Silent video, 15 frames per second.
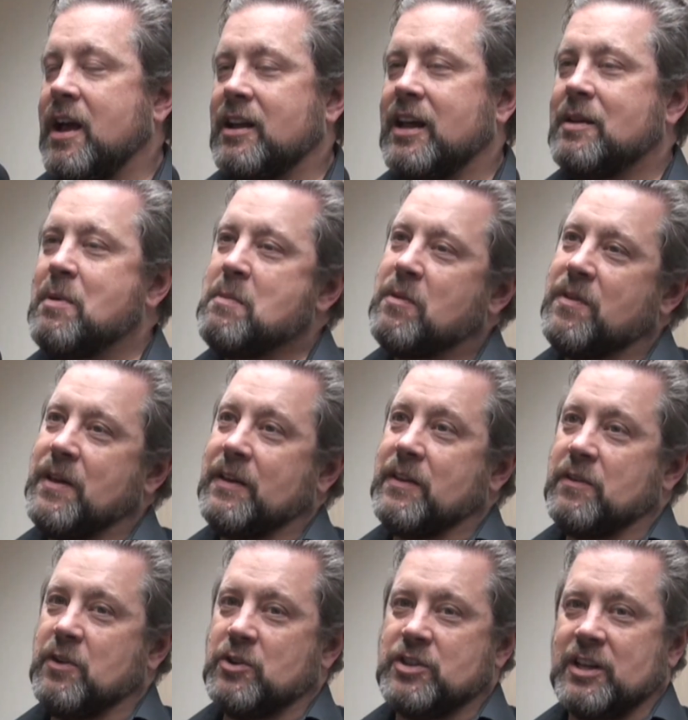A lot of people think
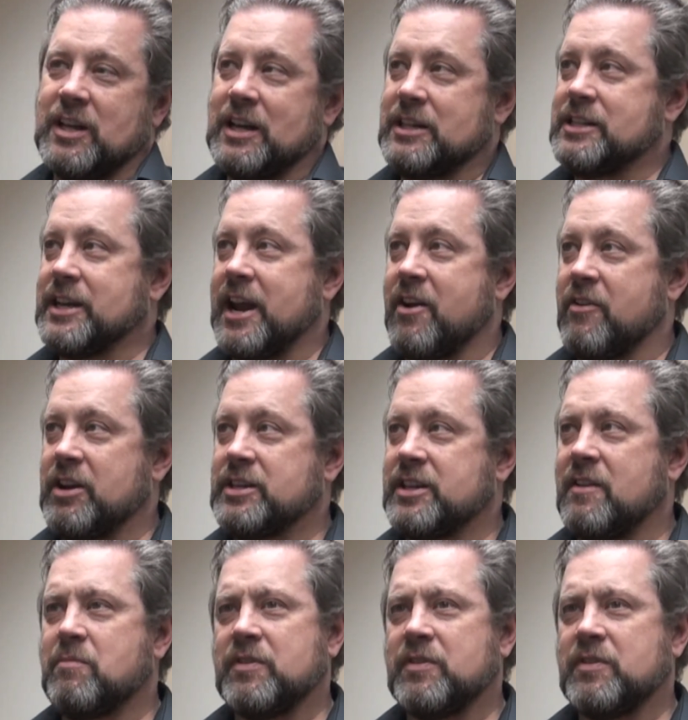that there's a lot of scary stuff,